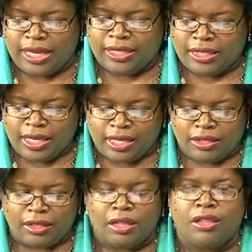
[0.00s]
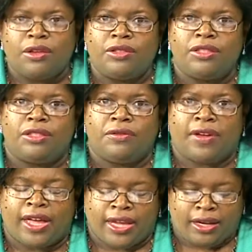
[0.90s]
seeks to close the
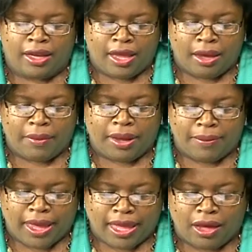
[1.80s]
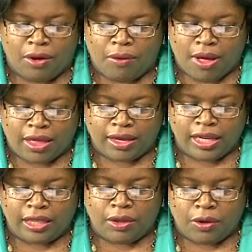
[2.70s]
divide by making
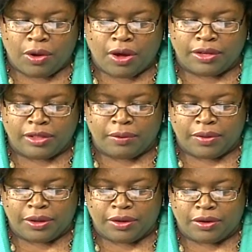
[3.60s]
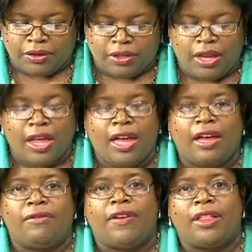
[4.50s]
quality, low-cost computers
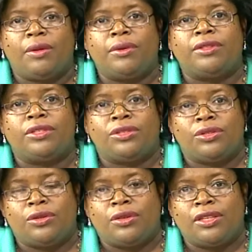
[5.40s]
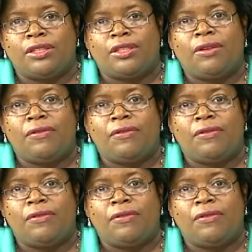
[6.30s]
available to students,